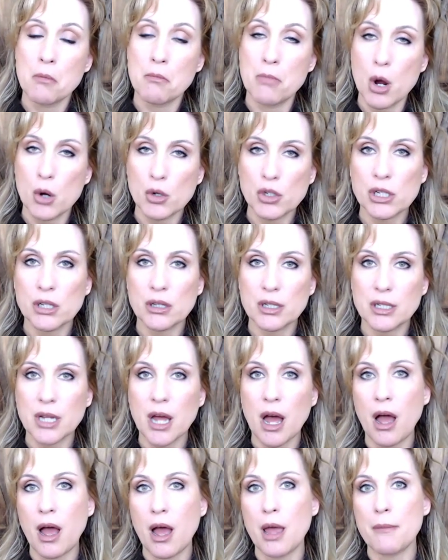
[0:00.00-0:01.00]
most of the
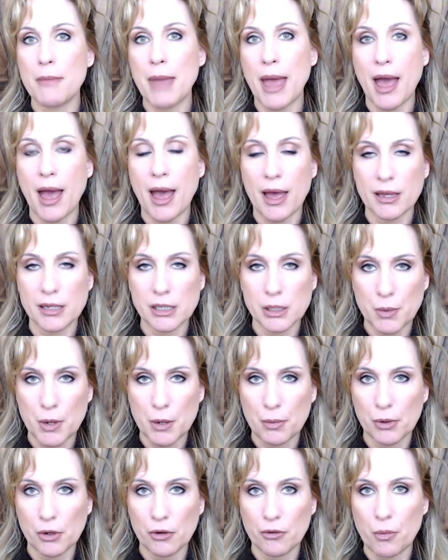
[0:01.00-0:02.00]
time, as
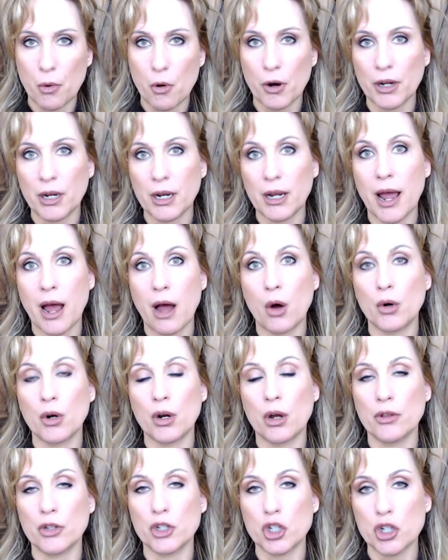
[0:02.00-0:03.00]
people have pointed out
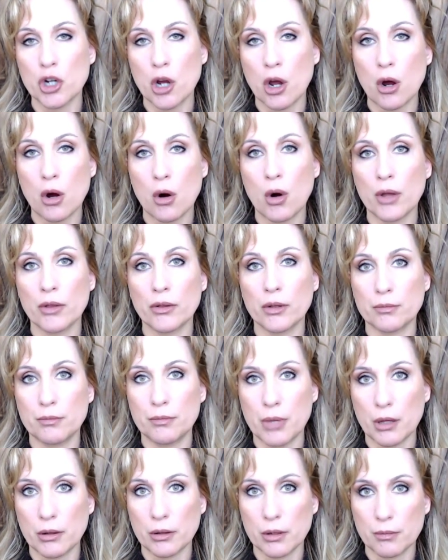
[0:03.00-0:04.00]
on the show, on the,
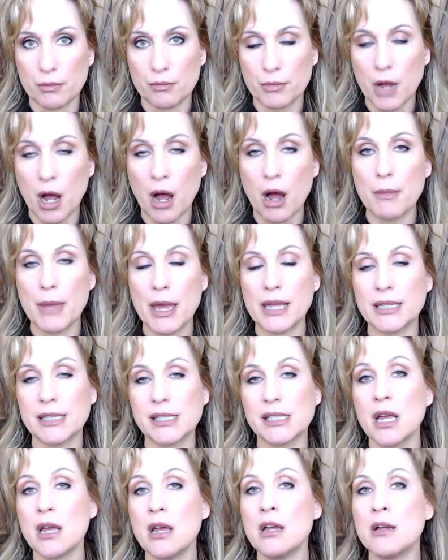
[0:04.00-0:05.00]
on the
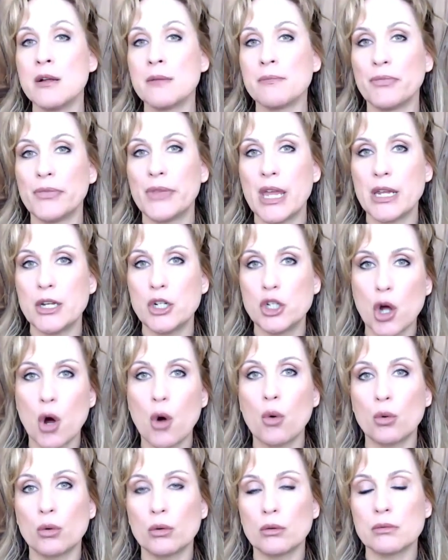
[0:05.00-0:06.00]
comments, they
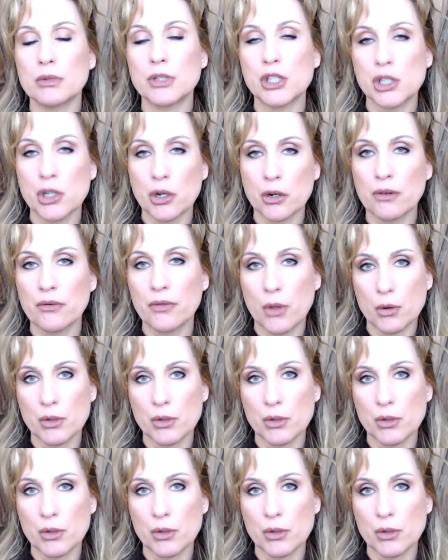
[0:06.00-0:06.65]
don't serve